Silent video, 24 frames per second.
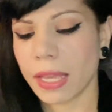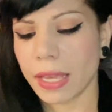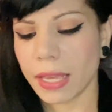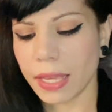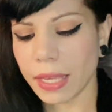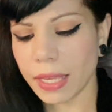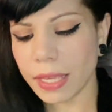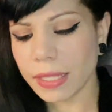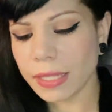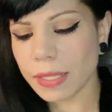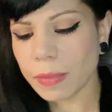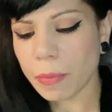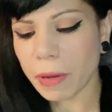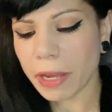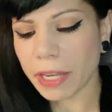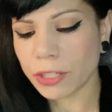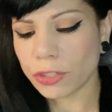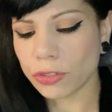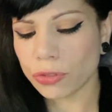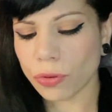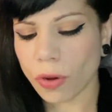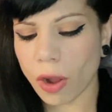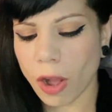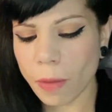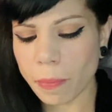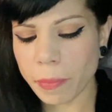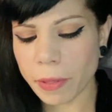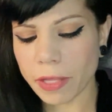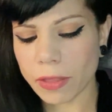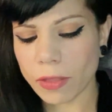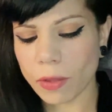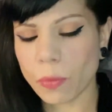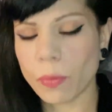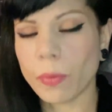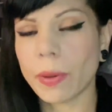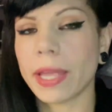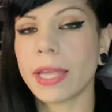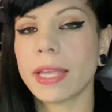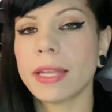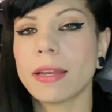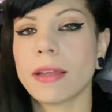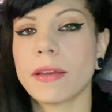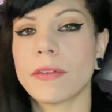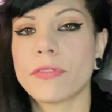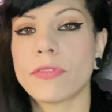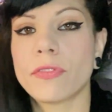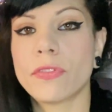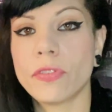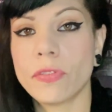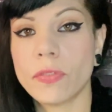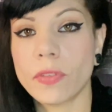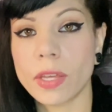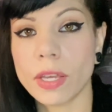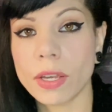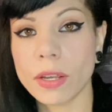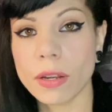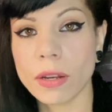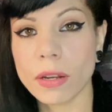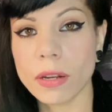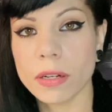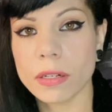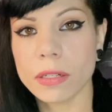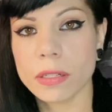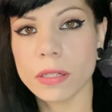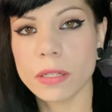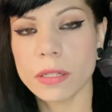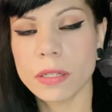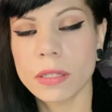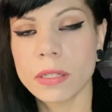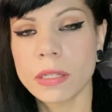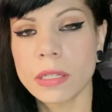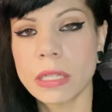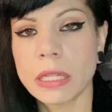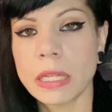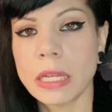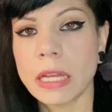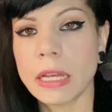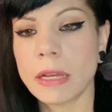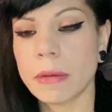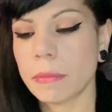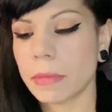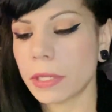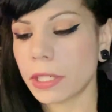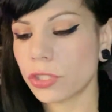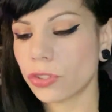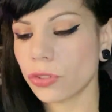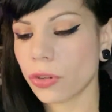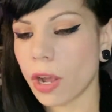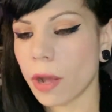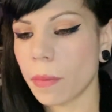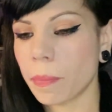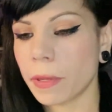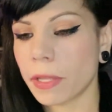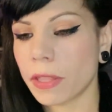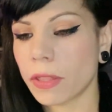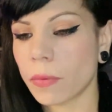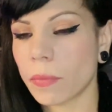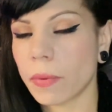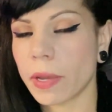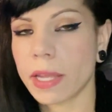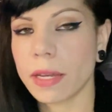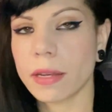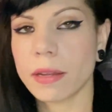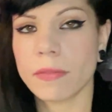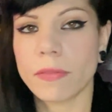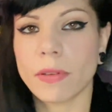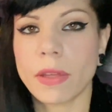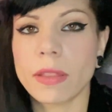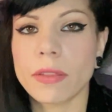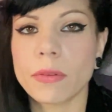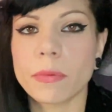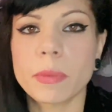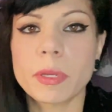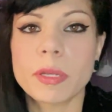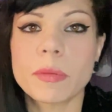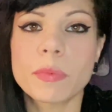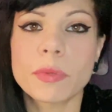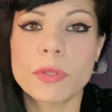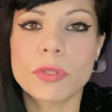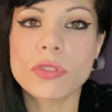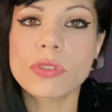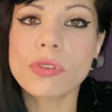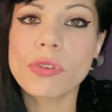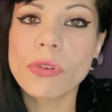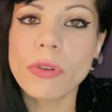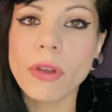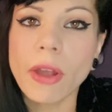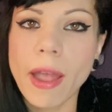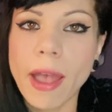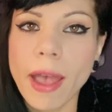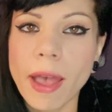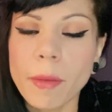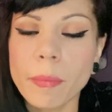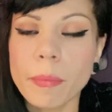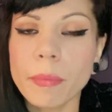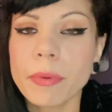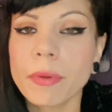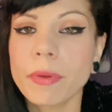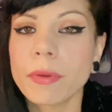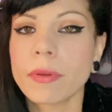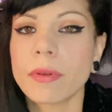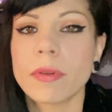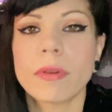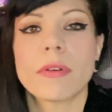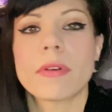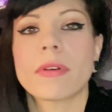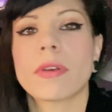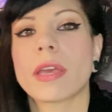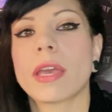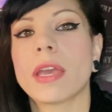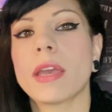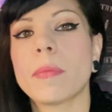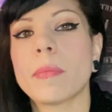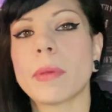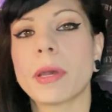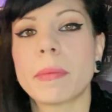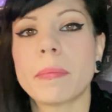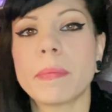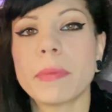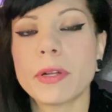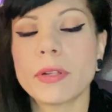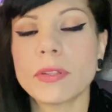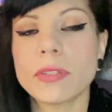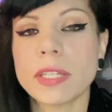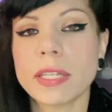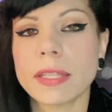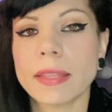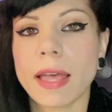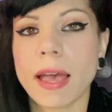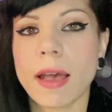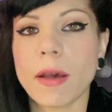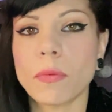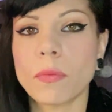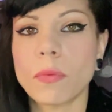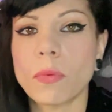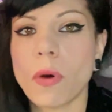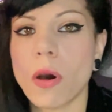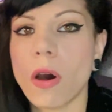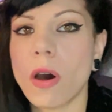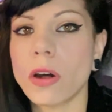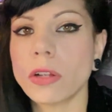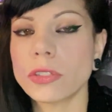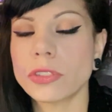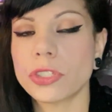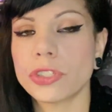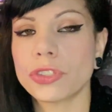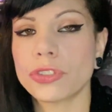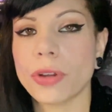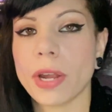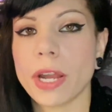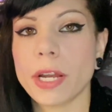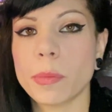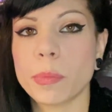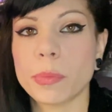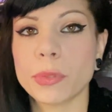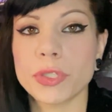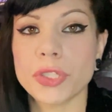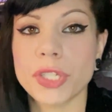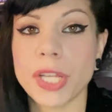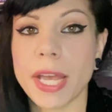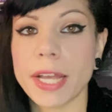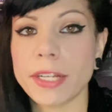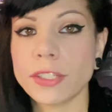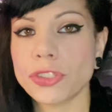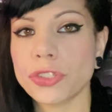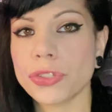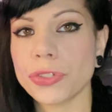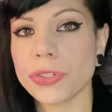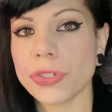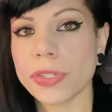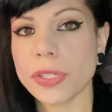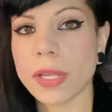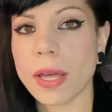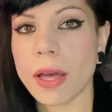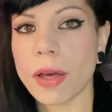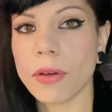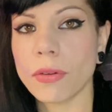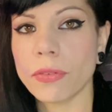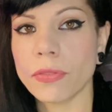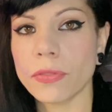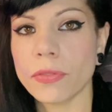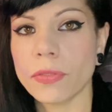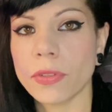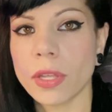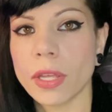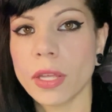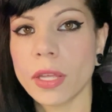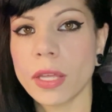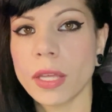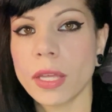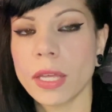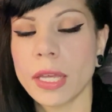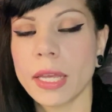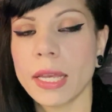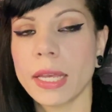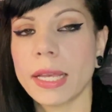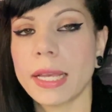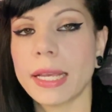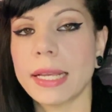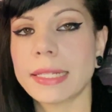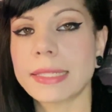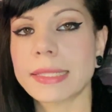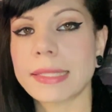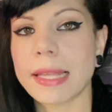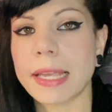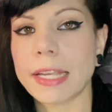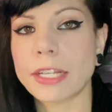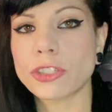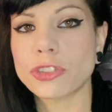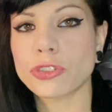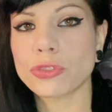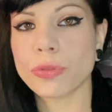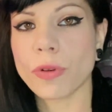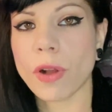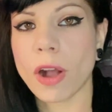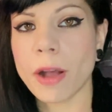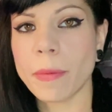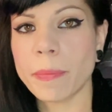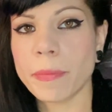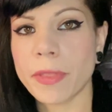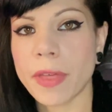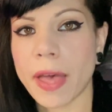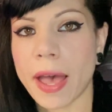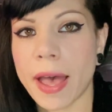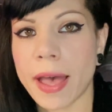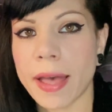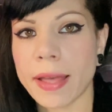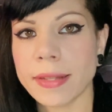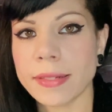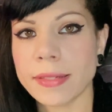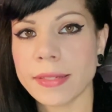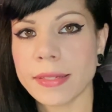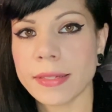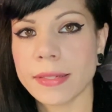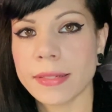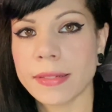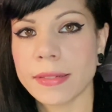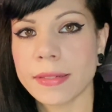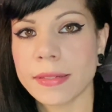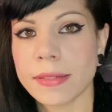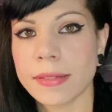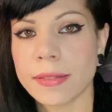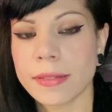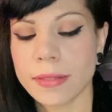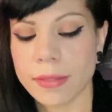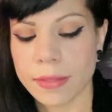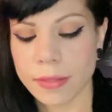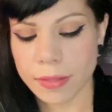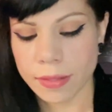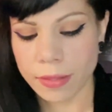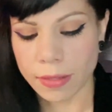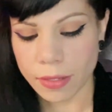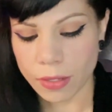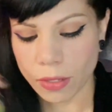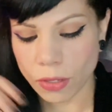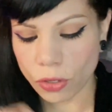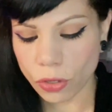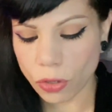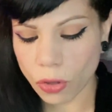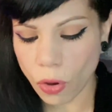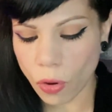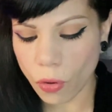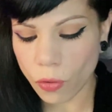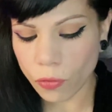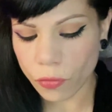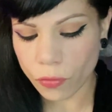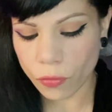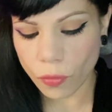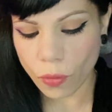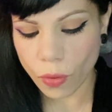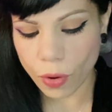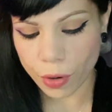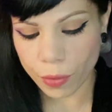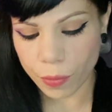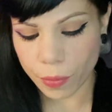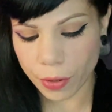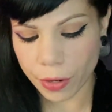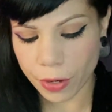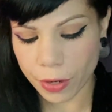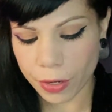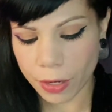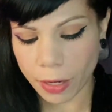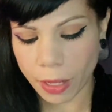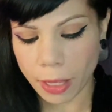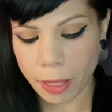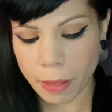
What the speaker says: Is by dropping the weight of fear, by dropping the weight of other people's crap, okay? By building that wall to try to protect yourself. It's like, drop that, go forward,